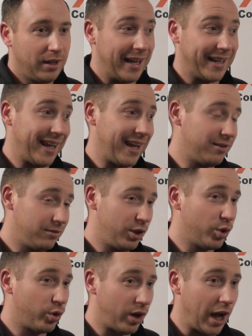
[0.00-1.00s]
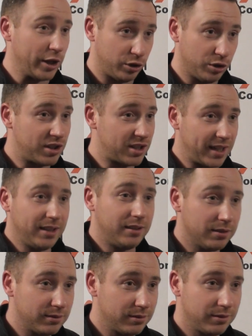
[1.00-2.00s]
Again, a good
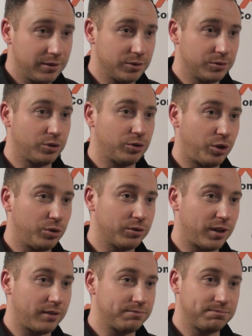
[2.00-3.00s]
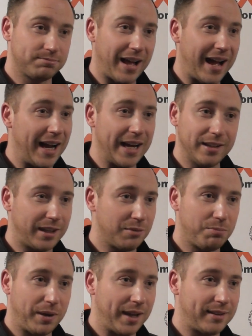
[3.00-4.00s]
side. Dundonald are highly
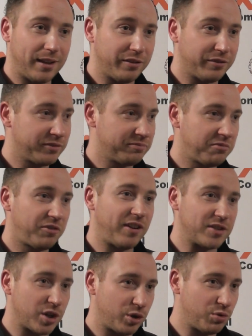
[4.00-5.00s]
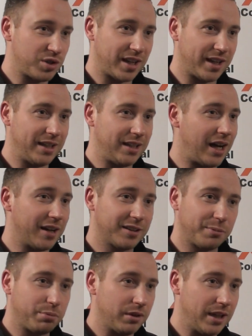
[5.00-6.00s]
competitive, physical side,
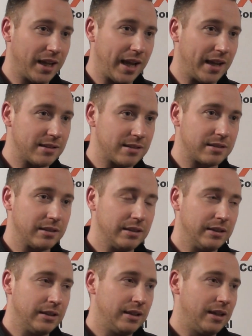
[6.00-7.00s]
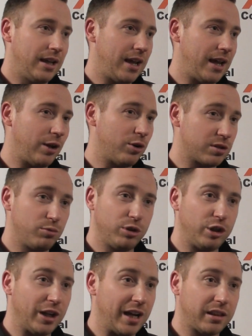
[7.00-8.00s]
hard to play against. Got some
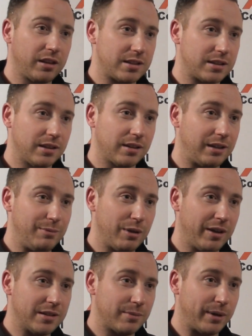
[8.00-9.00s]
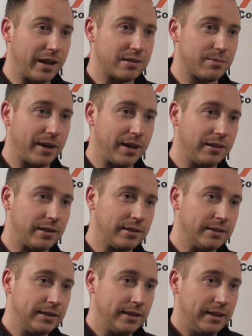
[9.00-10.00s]
really good athletes in their team, like Barry
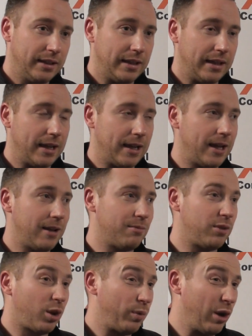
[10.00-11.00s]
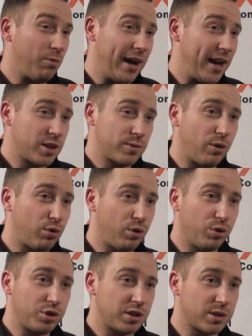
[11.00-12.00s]
Sabanda. They're well managed, well
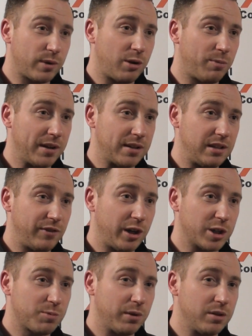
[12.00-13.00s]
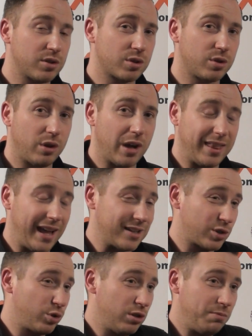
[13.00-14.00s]
coached as well by Stephen Husband. So
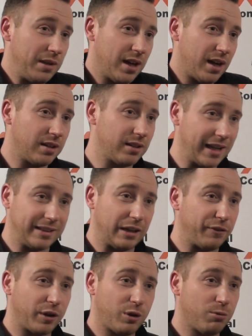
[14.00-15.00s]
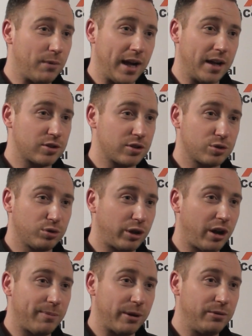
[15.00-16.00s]
that's going to be a difficult match, there's no
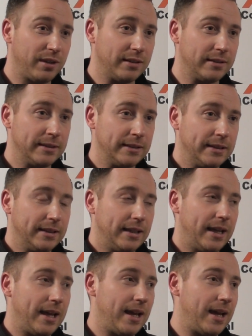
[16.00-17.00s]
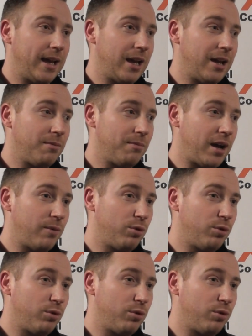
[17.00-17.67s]
doubt about it. And